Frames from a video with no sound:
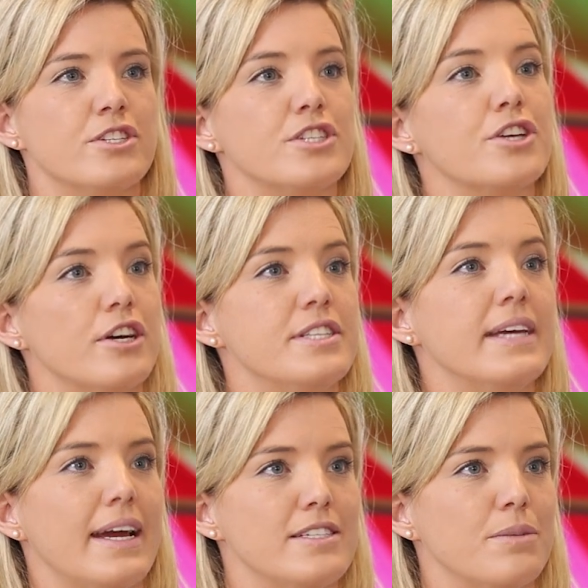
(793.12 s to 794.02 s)

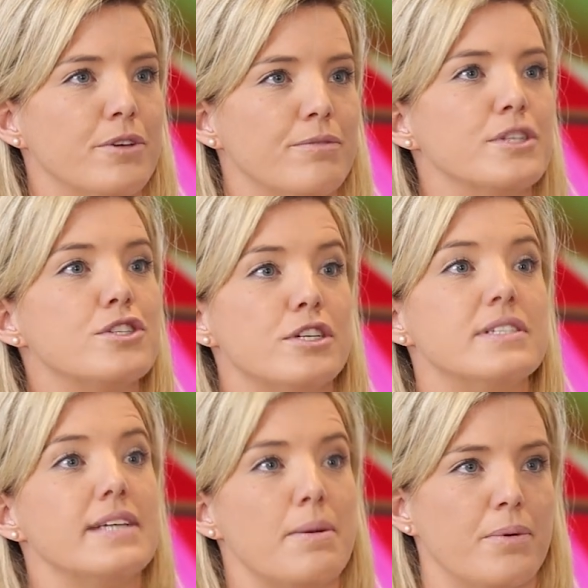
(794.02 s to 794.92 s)
dissociated movements, so
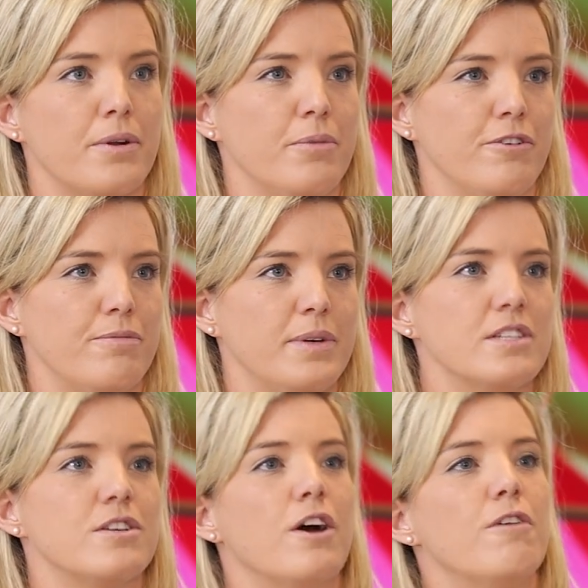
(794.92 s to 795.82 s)
separate
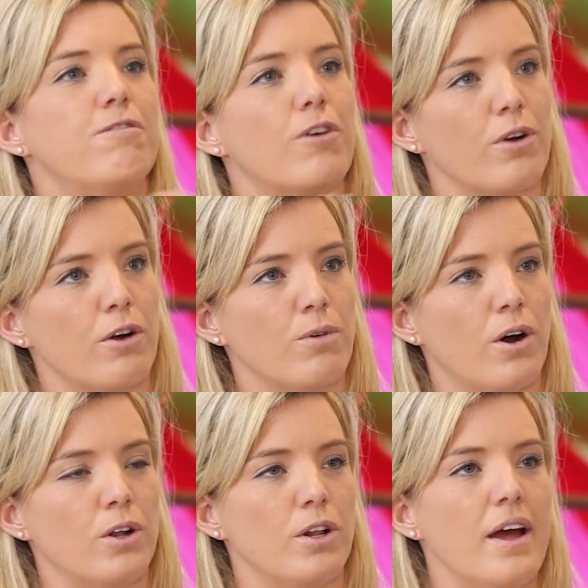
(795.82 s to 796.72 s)
movements for a
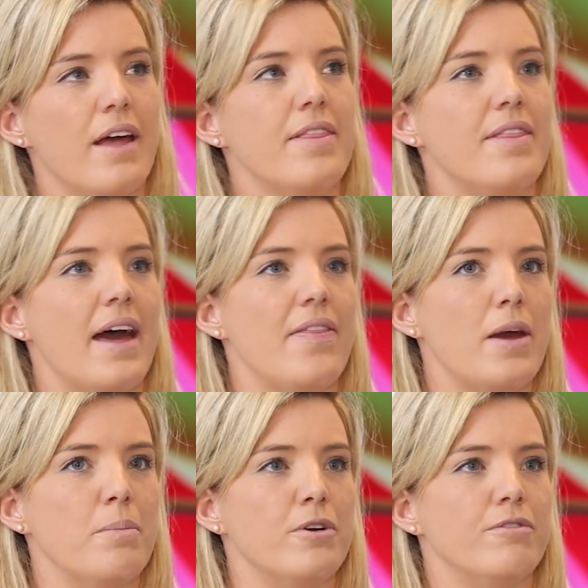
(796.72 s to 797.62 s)
roll, than
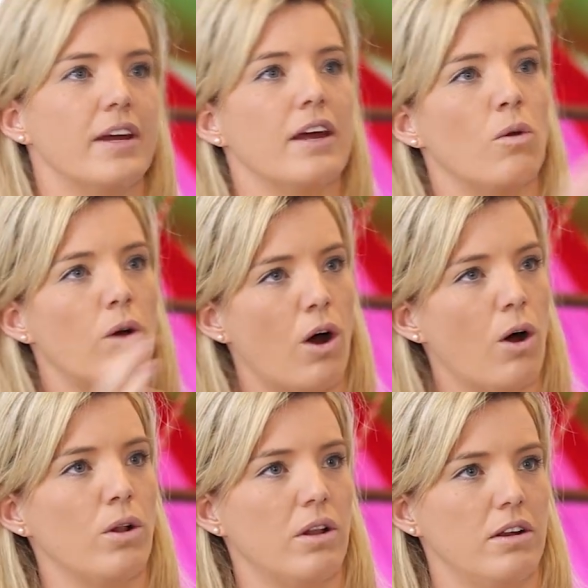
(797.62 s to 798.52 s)
they're moving in a
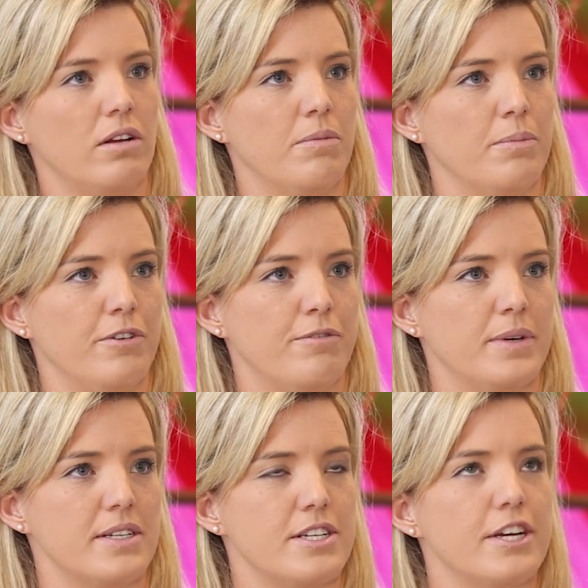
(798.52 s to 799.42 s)
whole
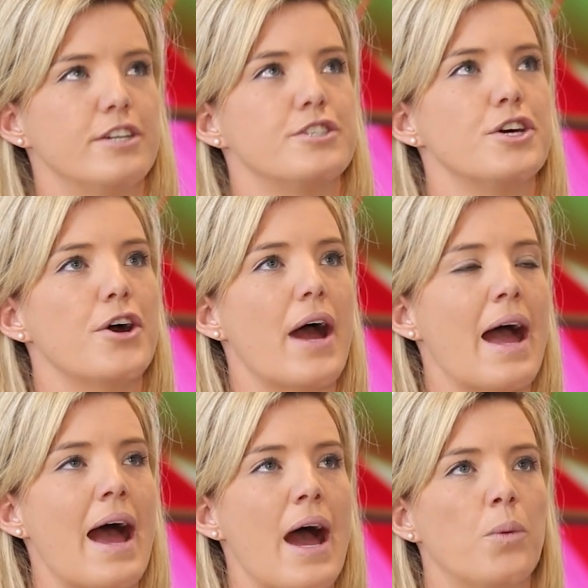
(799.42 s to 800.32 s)
movement. So
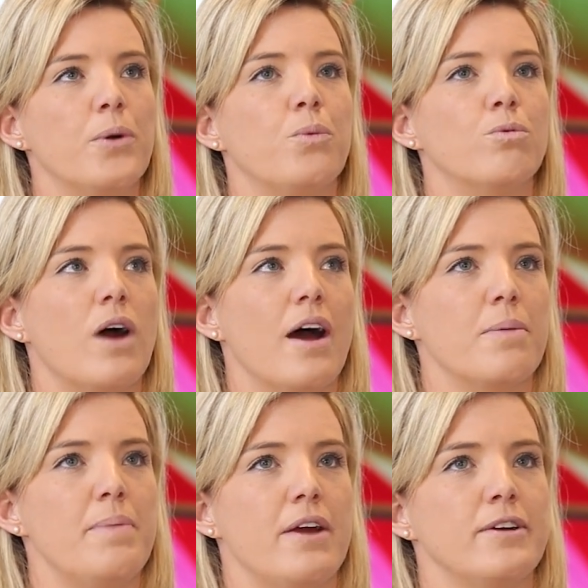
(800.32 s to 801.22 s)
I would
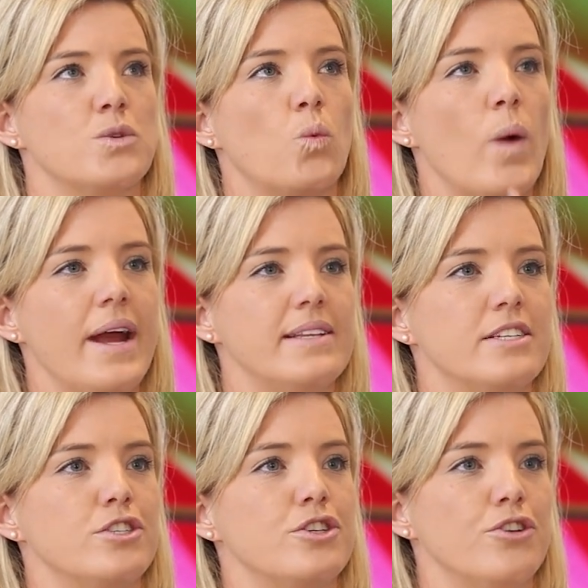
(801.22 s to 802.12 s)
rather parents
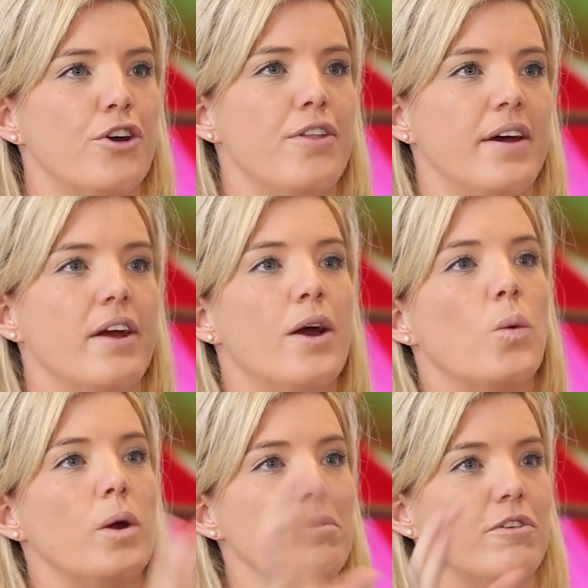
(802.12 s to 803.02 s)
waited to know that
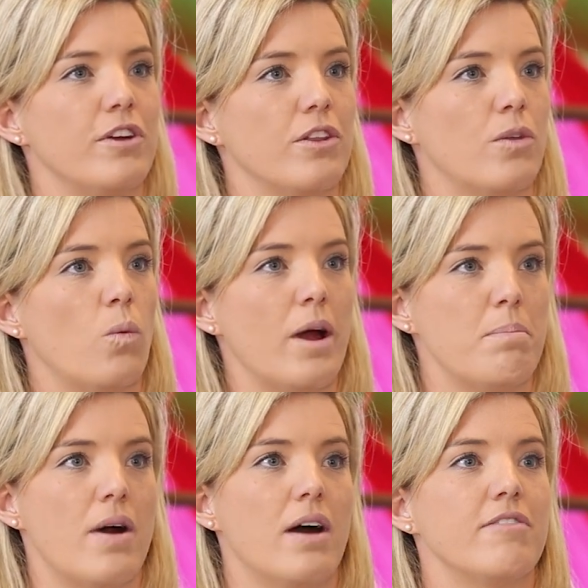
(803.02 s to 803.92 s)
we're moving the
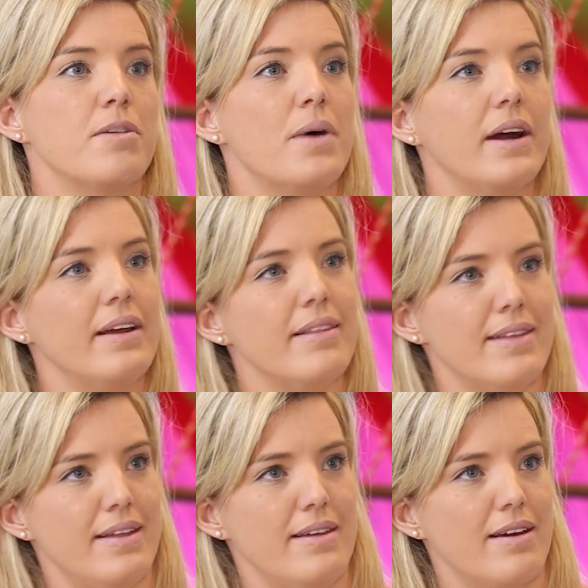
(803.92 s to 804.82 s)
one part of the body
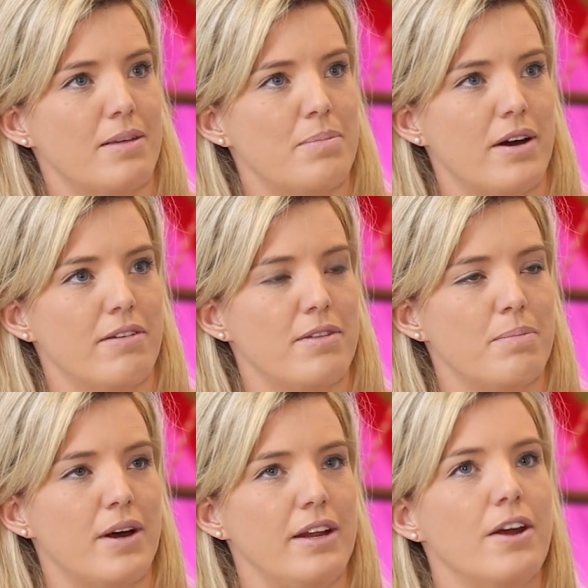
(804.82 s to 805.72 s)
and then the other part of the
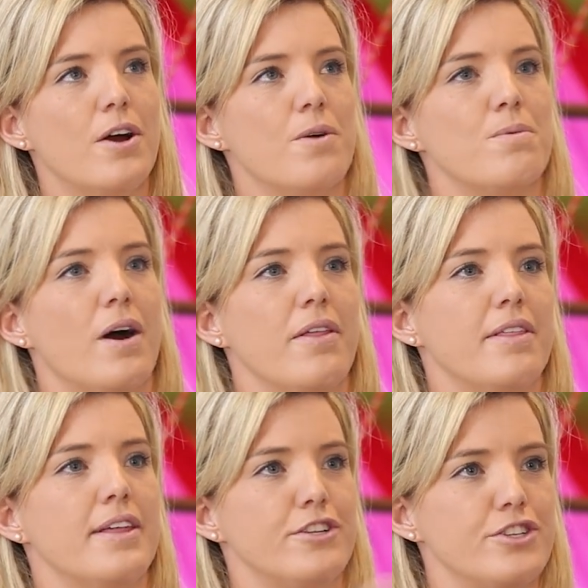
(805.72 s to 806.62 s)
body,
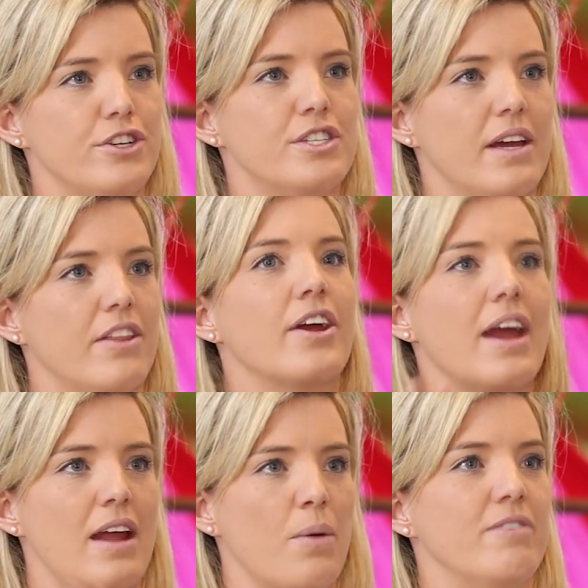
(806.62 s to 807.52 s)
rather than two together.
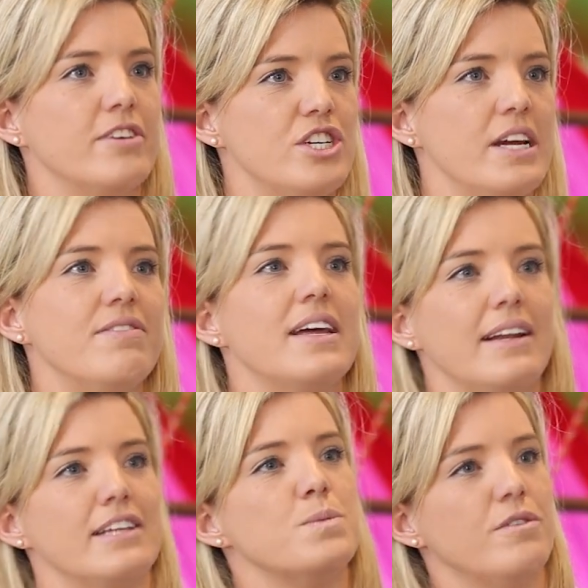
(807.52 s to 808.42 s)
Okay, now we've achieved that,
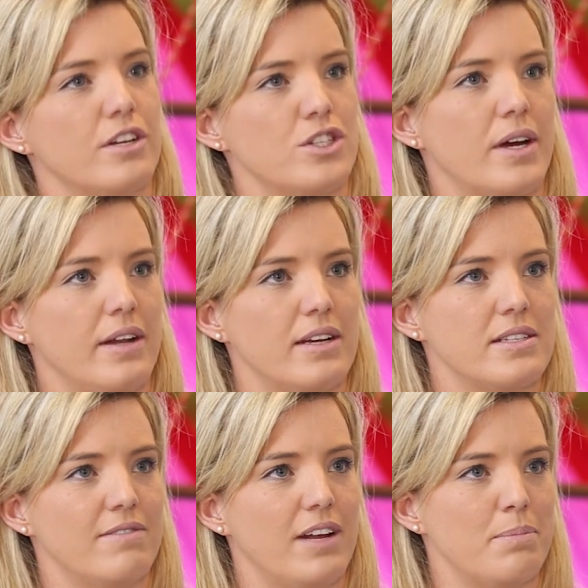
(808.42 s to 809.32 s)
let's move on to our
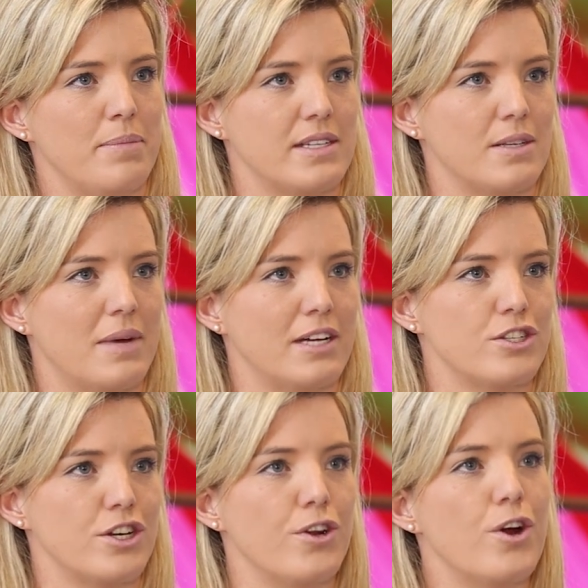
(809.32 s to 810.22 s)
next developmental
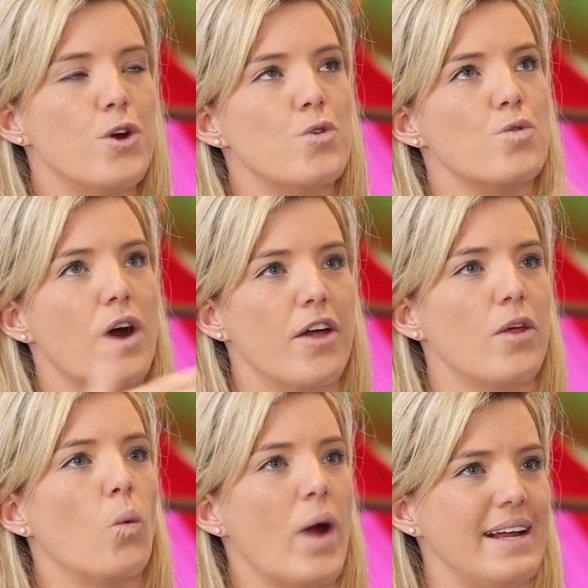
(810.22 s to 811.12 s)
milestone.
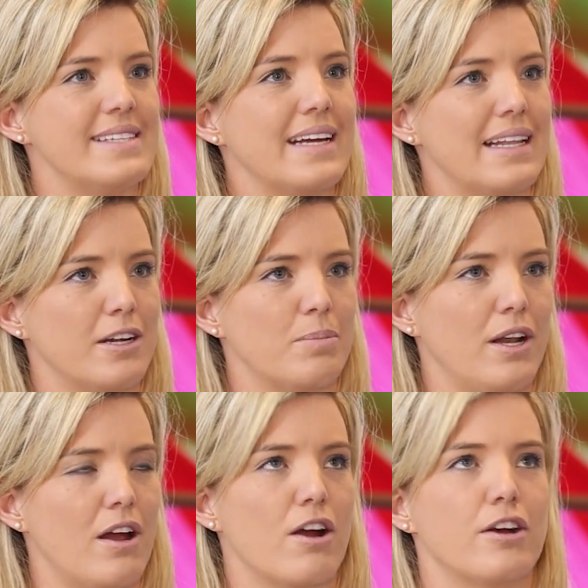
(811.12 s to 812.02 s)
Rather waiting a little
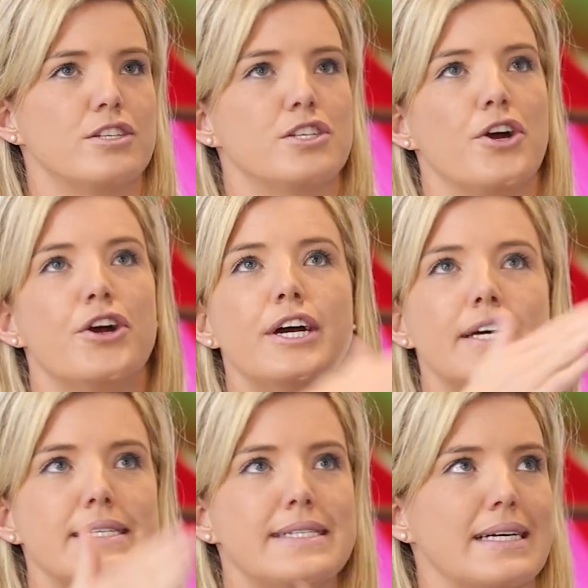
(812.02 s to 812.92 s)
bit longer, so
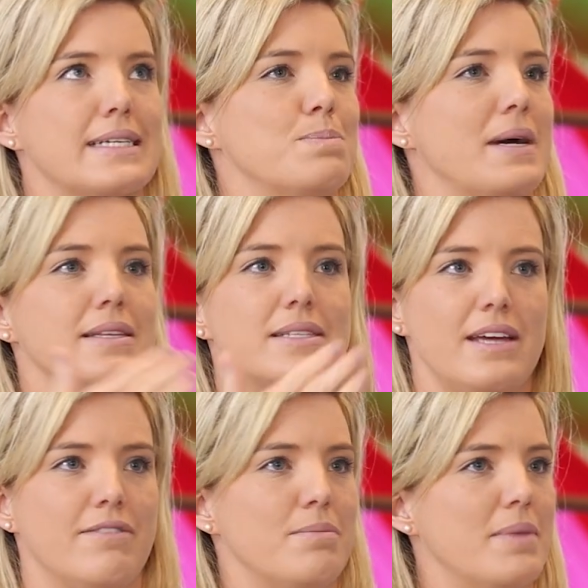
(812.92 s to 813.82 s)
6 months,
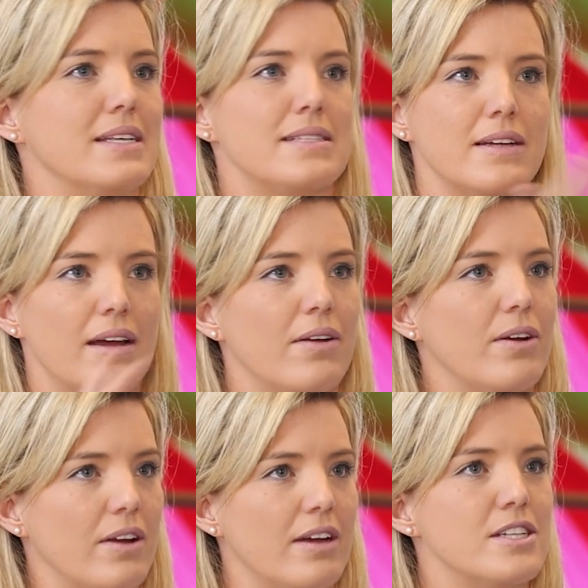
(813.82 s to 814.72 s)
7 months,
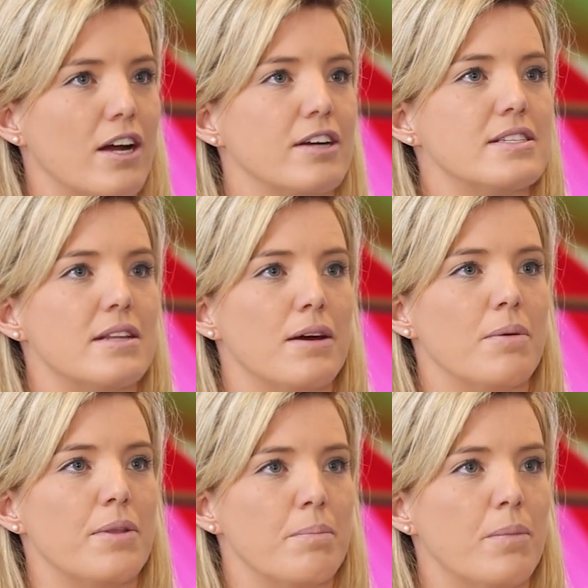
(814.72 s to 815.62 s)
as long as
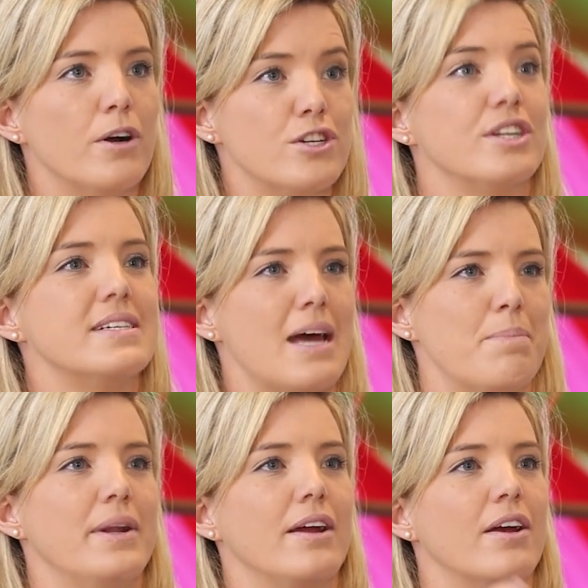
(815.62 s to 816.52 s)
the motion is
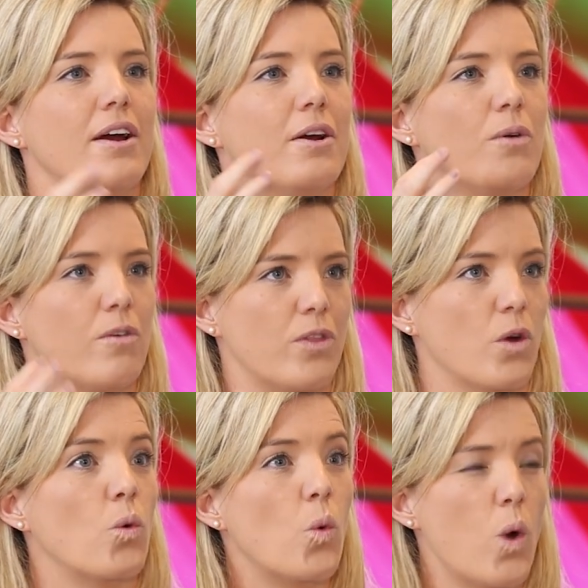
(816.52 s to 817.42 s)
happening with
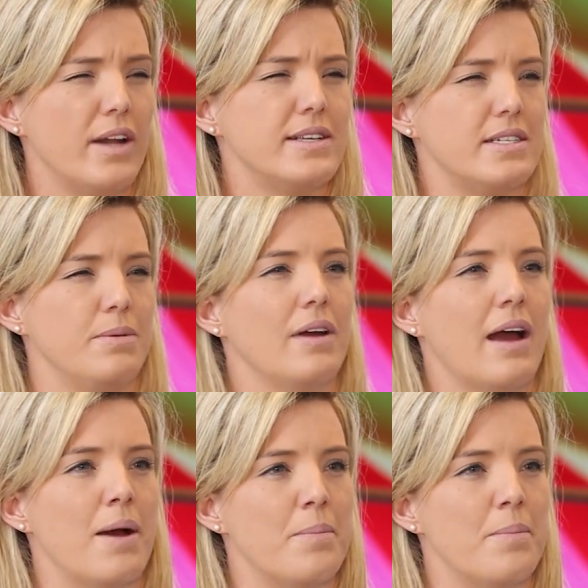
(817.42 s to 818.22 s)
the quality.